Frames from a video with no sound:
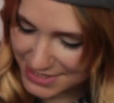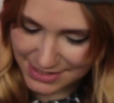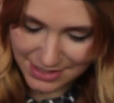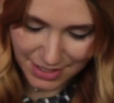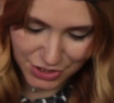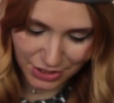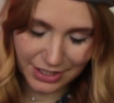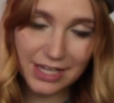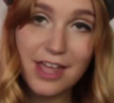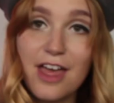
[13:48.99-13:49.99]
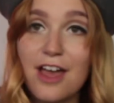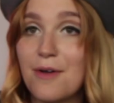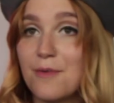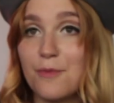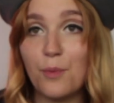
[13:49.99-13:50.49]
This is actually
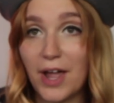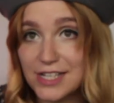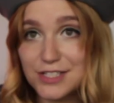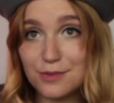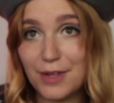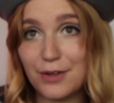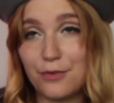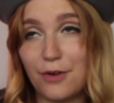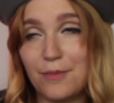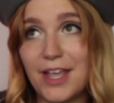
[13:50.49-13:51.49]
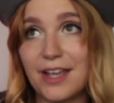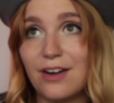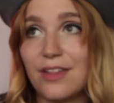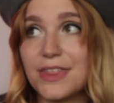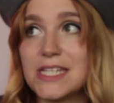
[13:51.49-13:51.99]
way too big for me. I
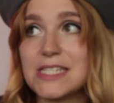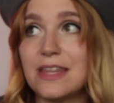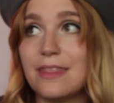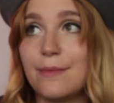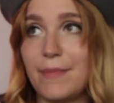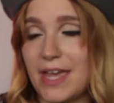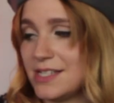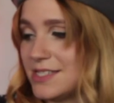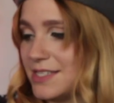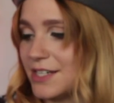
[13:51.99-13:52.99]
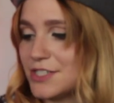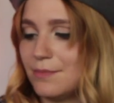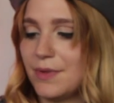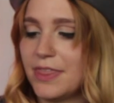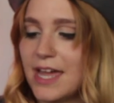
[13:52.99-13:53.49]
got this in the men's
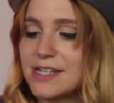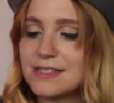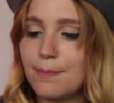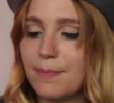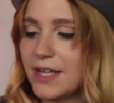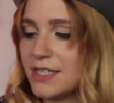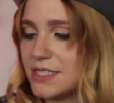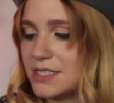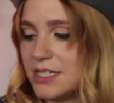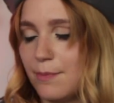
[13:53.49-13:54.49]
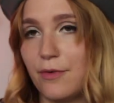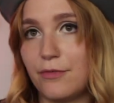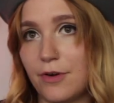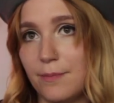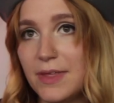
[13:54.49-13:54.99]
section, but that is a big tip
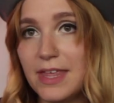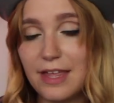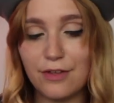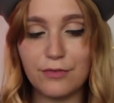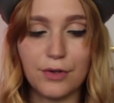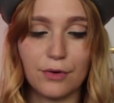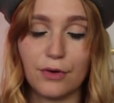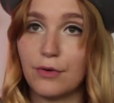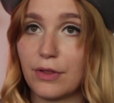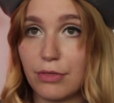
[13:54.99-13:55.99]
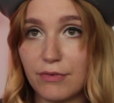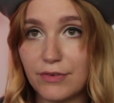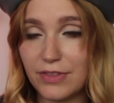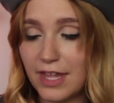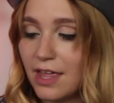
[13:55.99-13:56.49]
from me. If you're going
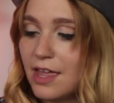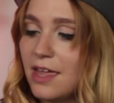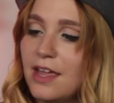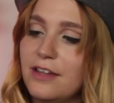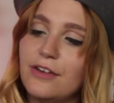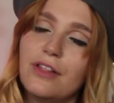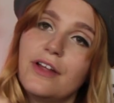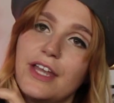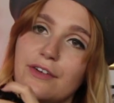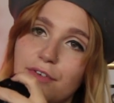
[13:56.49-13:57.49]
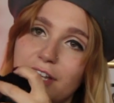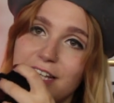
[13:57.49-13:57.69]
thrifting and you're looking for